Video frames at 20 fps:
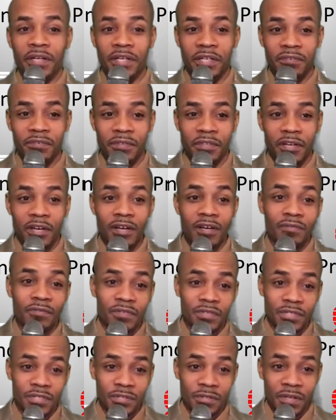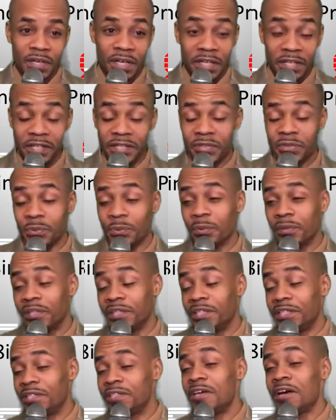of an officer and disorderly
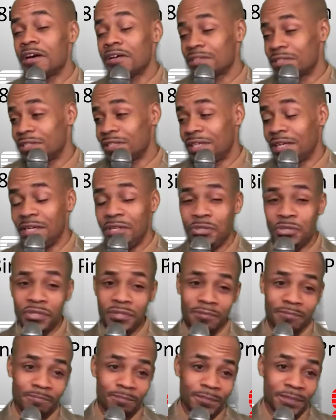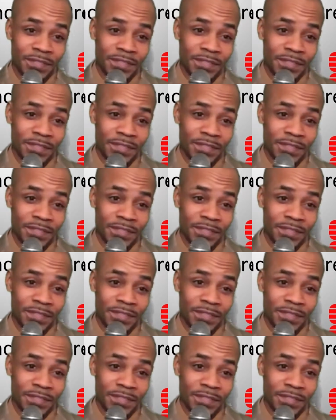intoxication.